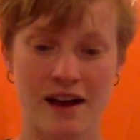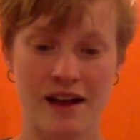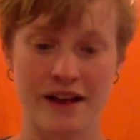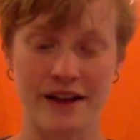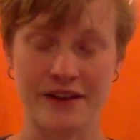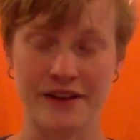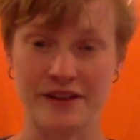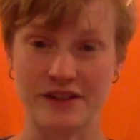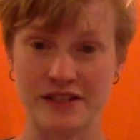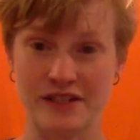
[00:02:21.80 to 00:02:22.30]

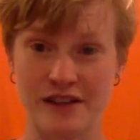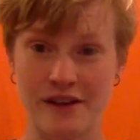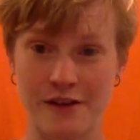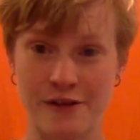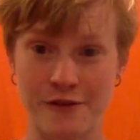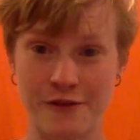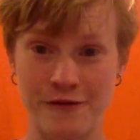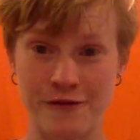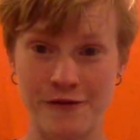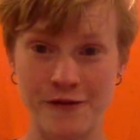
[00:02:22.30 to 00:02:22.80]
Here's
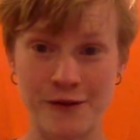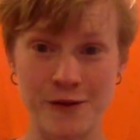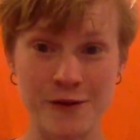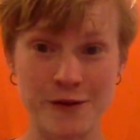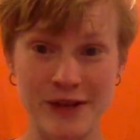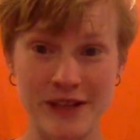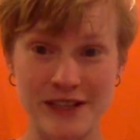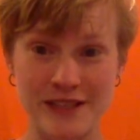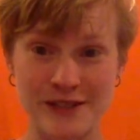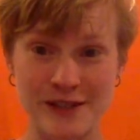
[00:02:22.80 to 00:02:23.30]
another food
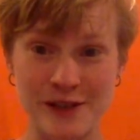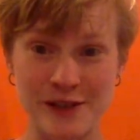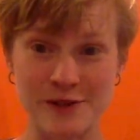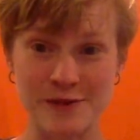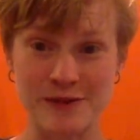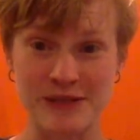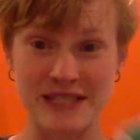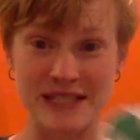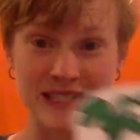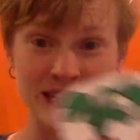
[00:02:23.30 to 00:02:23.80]
that starts
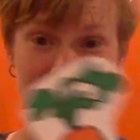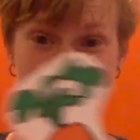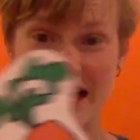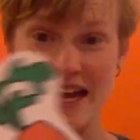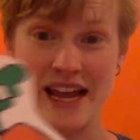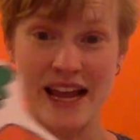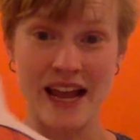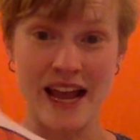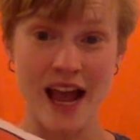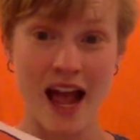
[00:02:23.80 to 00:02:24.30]
with
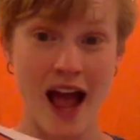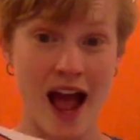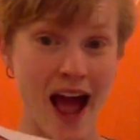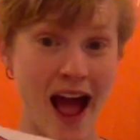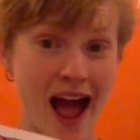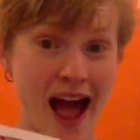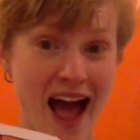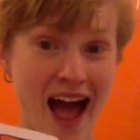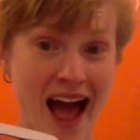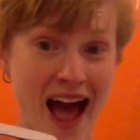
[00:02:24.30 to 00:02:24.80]
C.
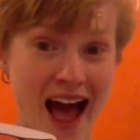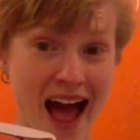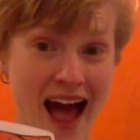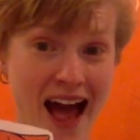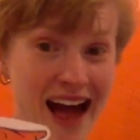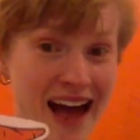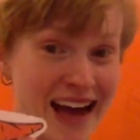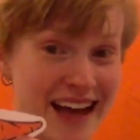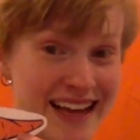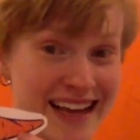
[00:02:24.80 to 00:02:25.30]

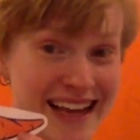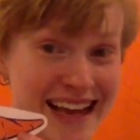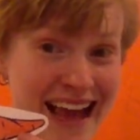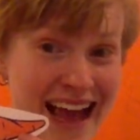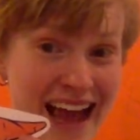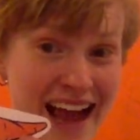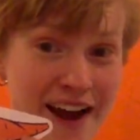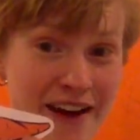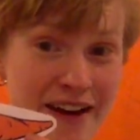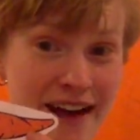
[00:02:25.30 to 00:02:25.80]
A
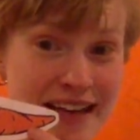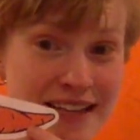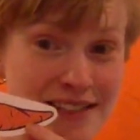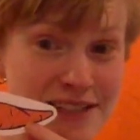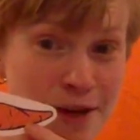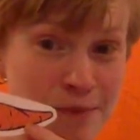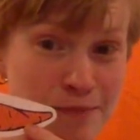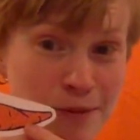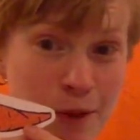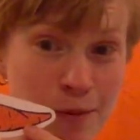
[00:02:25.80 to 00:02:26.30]

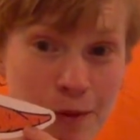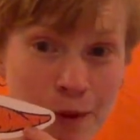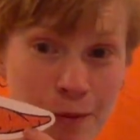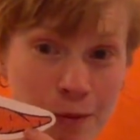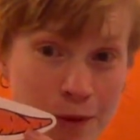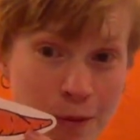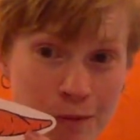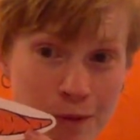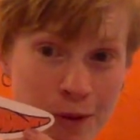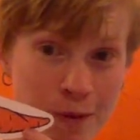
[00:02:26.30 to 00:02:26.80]
carrot.
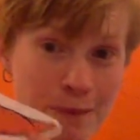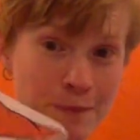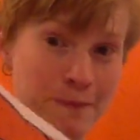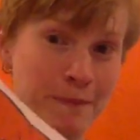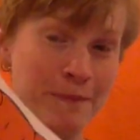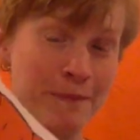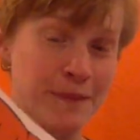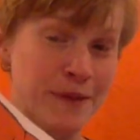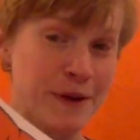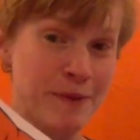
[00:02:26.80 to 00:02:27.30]

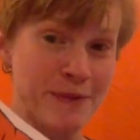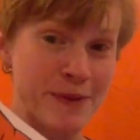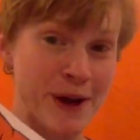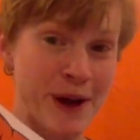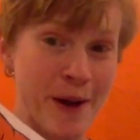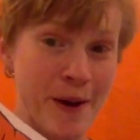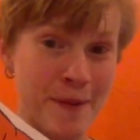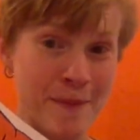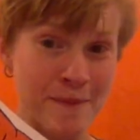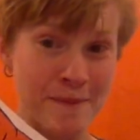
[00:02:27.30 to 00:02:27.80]
Yum,
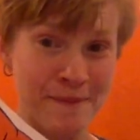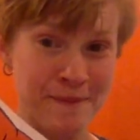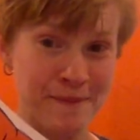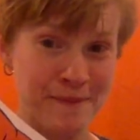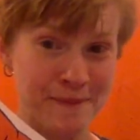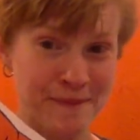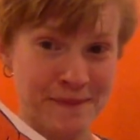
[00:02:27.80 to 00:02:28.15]
yum.